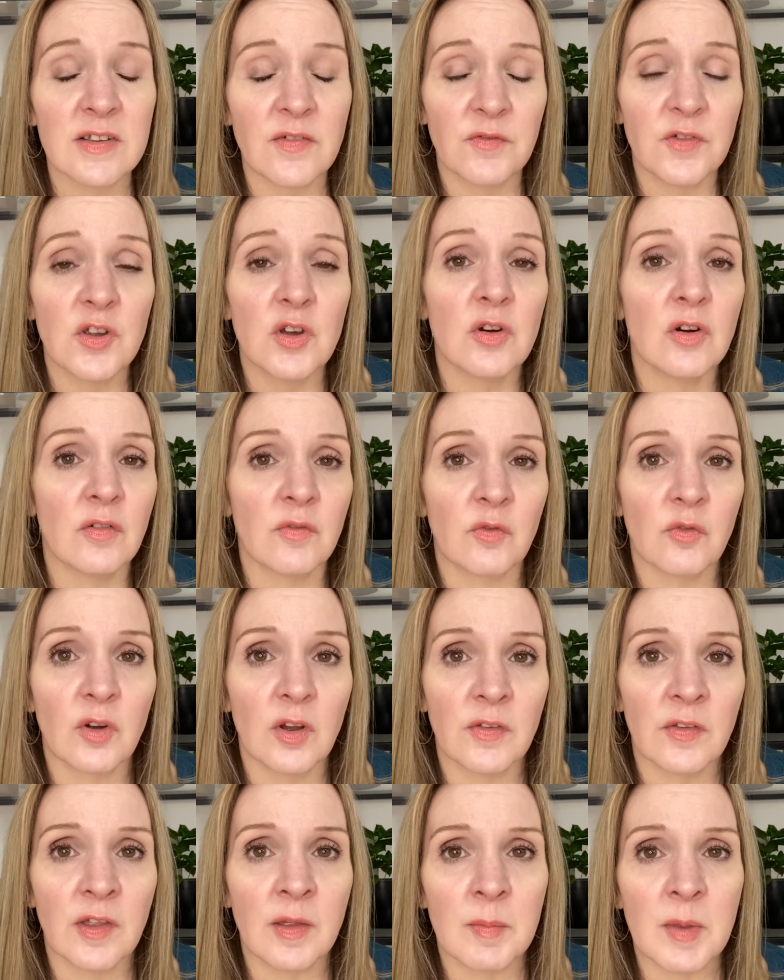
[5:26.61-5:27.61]
few of
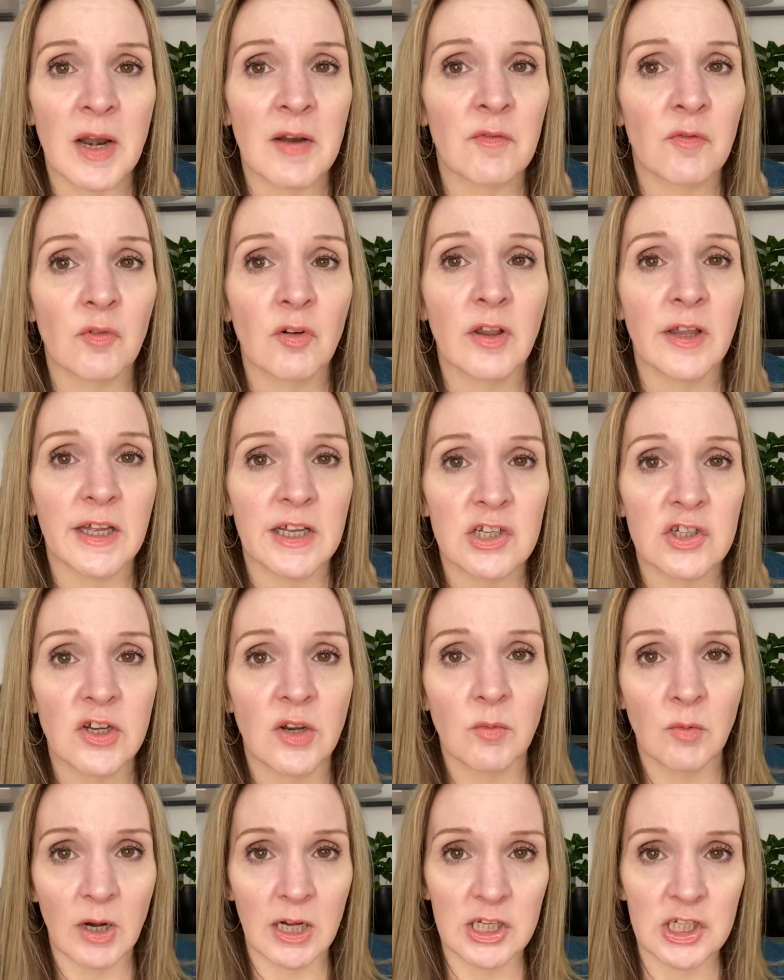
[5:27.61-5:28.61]
them that I've really enjoyed
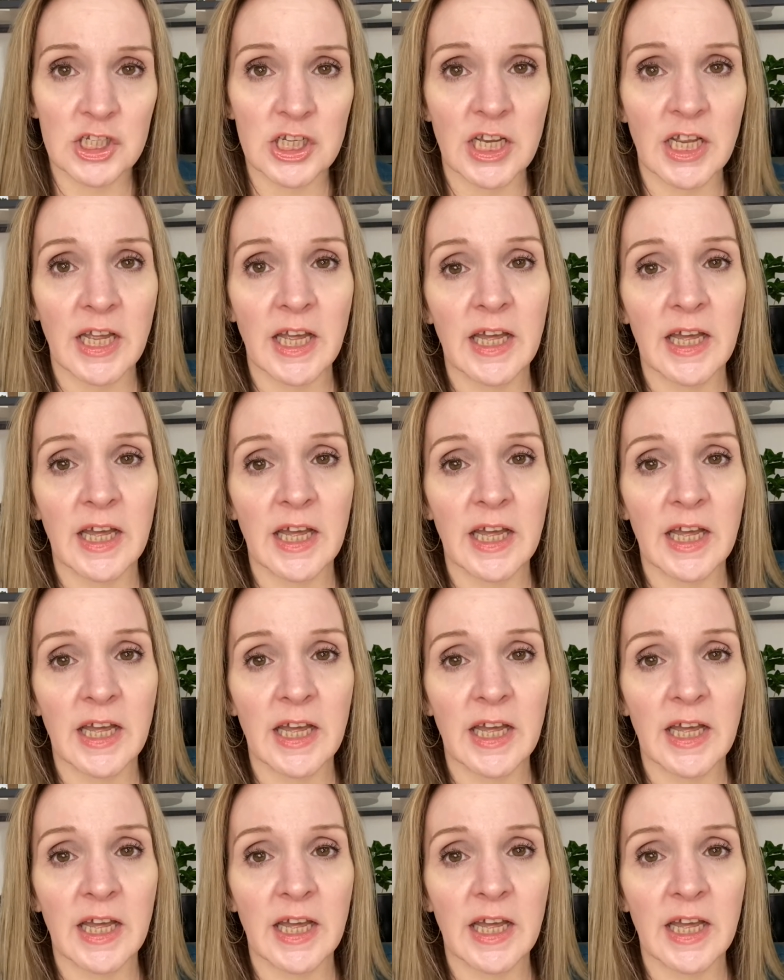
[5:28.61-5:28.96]
watching.